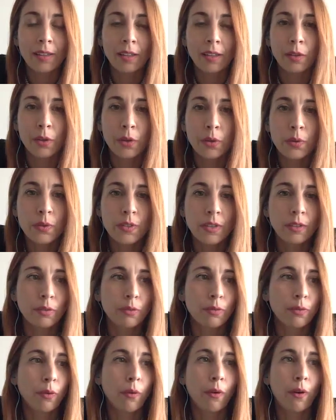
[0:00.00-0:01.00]
and use it
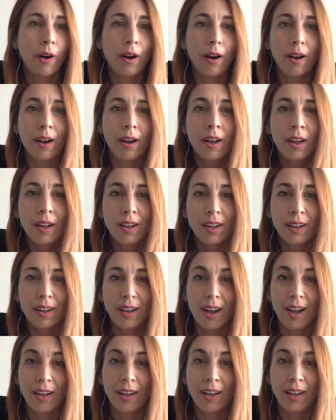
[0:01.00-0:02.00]
for
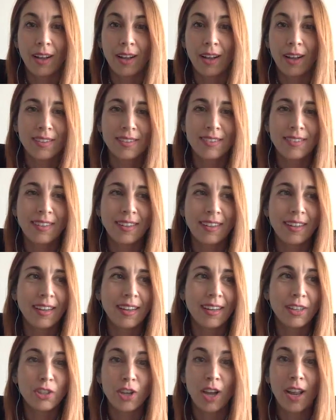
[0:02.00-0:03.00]
address
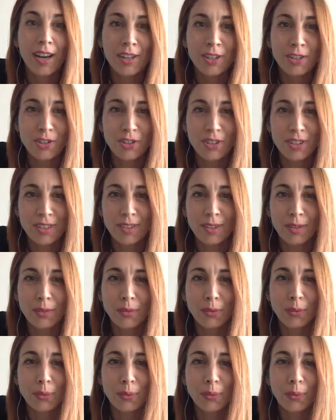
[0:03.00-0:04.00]
the challenges
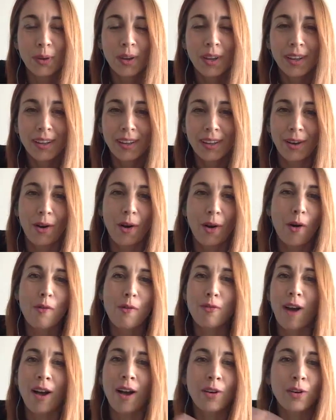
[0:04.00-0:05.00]
to
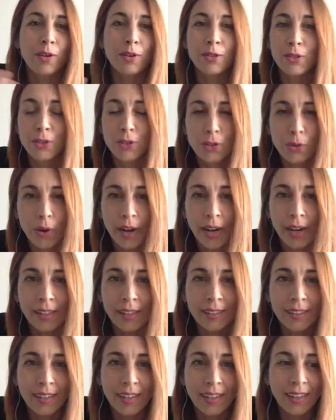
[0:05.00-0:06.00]
of
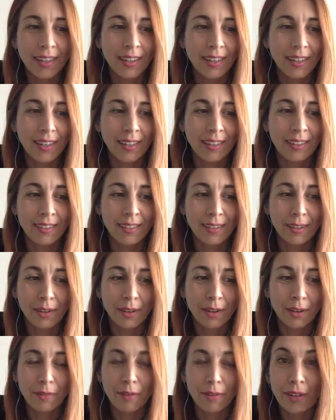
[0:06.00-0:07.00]
unconstrained and
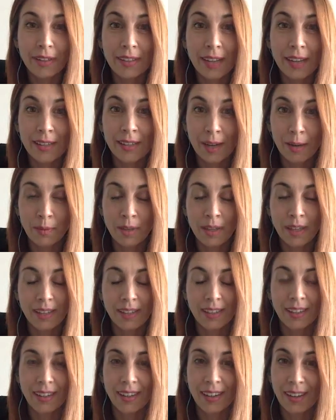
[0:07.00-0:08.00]
very dynamic
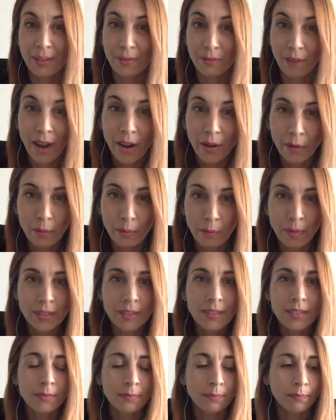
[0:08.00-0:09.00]

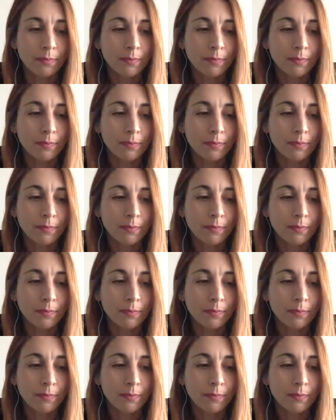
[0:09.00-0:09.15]
environments